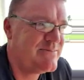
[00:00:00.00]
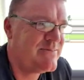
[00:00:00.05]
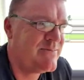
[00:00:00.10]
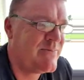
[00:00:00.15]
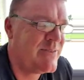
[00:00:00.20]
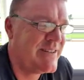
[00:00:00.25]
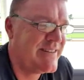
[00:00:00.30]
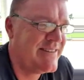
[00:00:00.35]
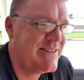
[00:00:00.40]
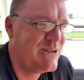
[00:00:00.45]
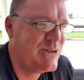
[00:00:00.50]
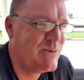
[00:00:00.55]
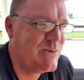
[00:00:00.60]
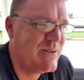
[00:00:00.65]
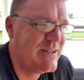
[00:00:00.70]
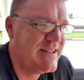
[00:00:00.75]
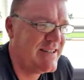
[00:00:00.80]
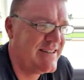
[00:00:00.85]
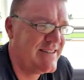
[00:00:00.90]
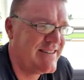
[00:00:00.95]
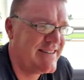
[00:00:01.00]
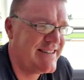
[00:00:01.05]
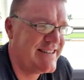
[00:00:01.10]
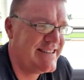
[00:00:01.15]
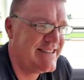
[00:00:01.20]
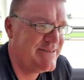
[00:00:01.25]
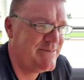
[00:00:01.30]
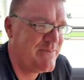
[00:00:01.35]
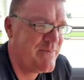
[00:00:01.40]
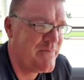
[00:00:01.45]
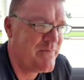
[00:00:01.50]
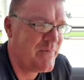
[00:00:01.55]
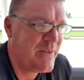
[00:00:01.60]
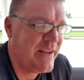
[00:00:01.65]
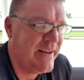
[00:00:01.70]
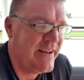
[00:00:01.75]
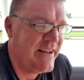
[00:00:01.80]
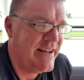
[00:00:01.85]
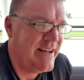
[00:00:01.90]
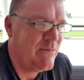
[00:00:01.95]
I thought, wow.
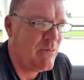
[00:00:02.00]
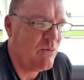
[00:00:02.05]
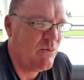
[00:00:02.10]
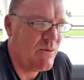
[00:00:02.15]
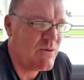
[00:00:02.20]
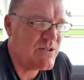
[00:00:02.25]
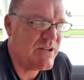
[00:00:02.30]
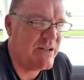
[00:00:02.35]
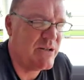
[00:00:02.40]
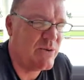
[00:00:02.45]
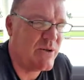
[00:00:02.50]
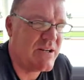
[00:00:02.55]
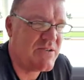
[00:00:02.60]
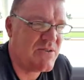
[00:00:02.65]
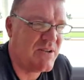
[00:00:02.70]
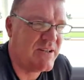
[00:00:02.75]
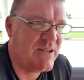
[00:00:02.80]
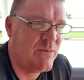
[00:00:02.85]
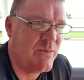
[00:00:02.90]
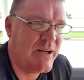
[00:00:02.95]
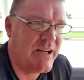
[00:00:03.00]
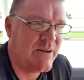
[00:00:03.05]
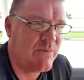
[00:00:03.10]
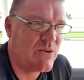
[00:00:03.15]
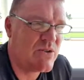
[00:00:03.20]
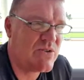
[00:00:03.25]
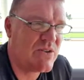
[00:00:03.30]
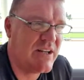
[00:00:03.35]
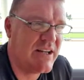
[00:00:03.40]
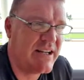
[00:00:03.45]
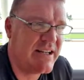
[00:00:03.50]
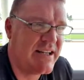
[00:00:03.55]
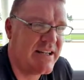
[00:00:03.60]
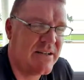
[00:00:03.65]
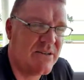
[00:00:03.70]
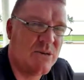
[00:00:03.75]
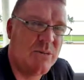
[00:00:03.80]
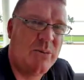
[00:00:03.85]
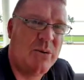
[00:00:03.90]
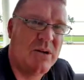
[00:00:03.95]
What was interesting, the man was saying
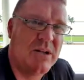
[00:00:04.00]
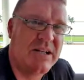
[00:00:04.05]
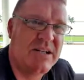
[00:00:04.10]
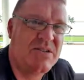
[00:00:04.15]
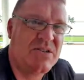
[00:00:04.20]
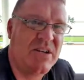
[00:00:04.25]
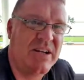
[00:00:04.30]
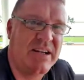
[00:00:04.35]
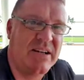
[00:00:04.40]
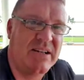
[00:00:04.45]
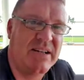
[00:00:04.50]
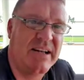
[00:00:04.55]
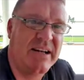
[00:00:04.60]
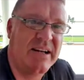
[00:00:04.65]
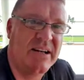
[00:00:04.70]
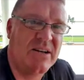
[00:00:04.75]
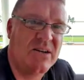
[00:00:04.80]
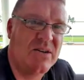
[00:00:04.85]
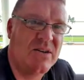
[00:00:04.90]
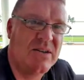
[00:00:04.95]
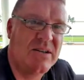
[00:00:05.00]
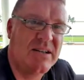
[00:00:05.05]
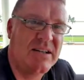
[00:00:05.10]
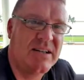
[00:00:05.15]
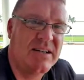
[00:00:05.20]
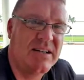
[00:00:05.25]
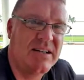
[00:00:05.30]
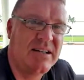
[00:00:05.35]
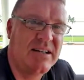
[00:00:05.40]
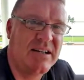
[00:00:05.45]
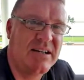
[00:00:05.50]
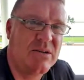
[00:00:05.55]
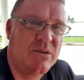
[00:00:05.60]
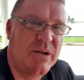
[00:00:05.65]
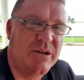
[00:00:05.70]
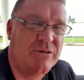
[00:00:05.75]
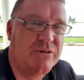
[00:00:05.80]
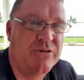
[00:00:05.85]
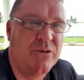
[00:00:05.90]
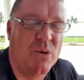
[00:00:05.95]
how the police here now
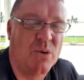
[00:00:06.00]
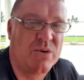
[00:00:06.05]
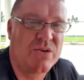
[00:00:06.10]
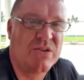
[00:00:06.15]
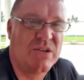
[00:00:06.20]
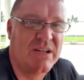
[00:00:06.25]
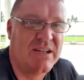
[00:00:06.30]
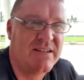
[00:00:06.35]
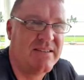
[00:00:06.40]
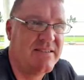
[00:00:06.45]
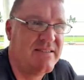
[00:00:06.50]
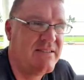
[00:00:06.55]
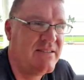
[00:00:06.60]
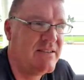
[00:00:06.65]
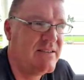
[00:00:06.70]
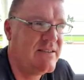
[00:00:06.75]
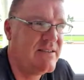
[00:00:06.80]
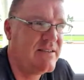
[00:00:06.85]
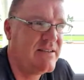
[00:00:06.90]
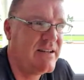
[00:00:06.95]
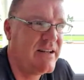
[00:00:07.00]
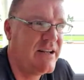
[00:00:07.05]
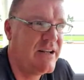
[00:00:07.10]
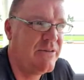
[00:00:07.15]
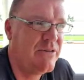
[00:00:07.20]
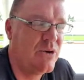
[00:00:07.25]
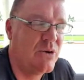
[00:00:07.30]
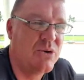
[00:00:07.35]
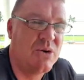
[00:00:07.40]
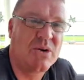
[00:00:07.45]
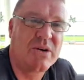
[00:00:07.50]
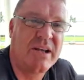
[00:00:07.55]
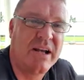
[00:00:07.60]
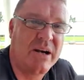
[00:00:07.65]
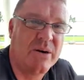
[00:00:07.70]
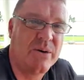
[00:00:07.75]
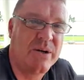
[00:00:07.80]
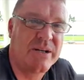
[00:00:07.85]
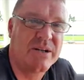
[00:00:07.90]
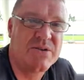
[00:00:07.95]
are enforcing if you're not
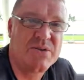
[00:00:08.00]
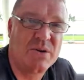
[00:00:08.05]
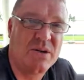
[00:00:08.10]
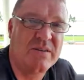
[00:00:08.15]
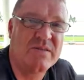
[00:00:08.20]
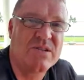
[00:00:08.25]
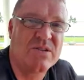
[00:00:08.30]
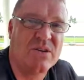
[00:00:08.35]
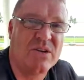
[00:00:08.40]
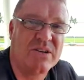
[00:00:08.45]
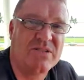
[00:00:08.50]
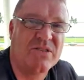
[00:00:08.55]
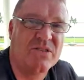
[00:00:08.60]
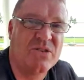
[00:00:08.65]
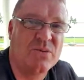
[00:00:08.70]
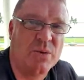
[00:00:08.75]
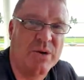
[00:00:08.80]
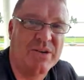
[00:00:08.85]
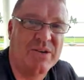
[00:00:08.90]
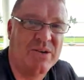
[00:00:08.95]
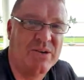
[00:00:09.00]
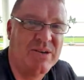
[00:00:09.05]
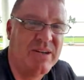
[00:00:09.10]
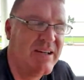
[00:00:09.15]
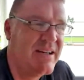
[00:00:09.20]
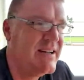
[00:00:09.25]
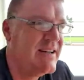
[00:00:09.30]
carrying a driver's license with you.